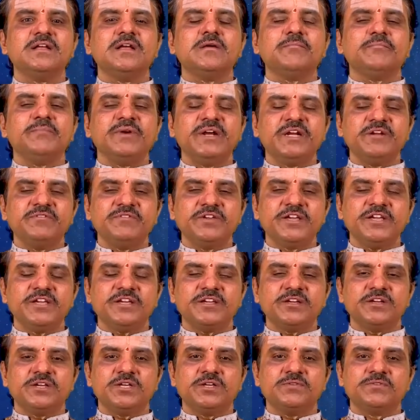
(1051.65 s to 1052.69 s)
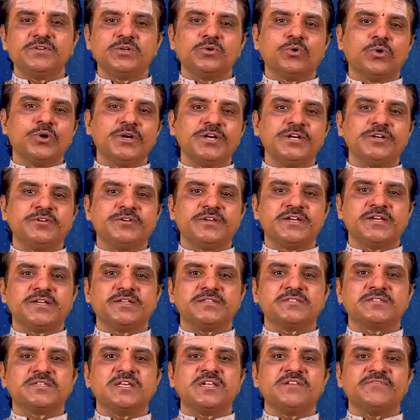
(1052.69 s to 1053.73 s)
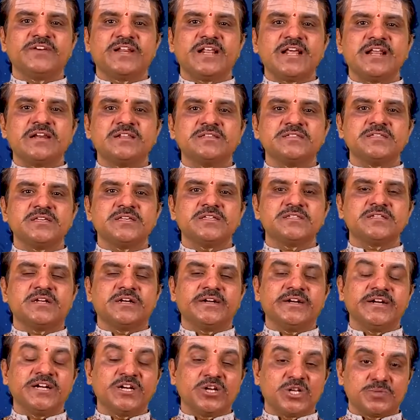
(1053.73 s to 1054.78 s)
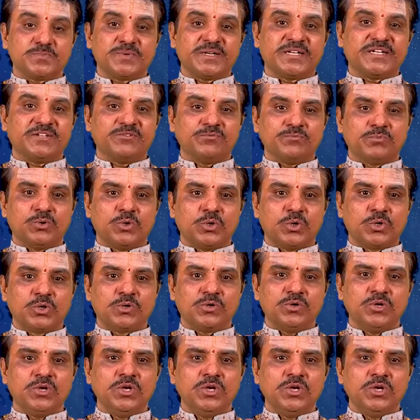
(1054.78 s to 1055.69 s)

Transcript: Midweek, you will go into a self analysis and introspective mode,